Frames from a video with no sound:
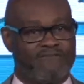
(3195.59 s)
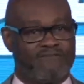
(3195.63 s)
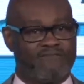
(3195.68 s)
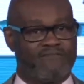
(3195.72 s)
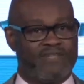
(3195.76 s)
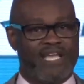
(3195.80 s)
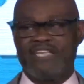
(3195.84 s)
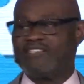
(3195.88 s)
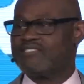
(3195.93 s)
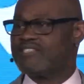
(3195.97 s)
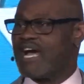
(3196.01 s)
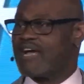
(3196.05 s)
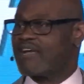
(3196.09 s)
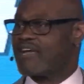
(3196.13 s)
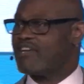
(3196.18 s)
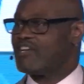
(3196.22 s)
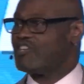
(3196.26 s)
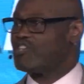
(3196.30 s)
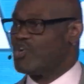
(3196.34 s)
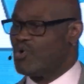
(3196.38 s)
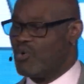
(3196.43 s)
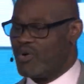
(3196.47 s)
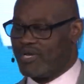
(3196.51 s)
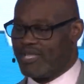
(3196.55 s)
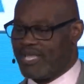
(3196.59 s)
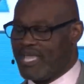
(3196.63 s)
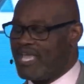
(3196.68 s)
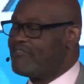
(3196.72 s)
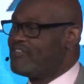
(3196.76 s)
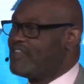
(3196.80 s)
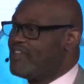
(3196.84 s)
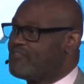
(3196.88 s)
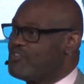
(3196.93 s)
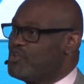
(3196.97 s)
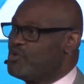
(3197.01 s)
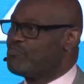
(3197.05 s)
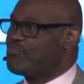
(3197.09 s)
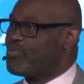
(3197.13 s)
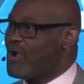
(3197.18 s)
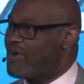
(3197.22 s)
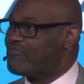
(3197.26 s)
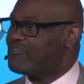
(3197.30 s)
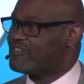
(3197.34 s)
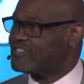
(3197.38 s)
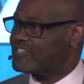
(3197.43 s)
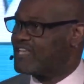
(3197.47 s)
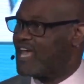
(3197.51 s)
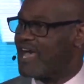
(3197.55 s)
He's not going to do it, even if you
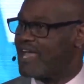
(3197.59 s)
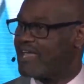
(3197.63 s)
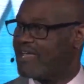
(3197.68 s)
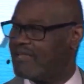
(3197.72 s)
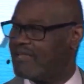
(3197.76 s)
prophesy it.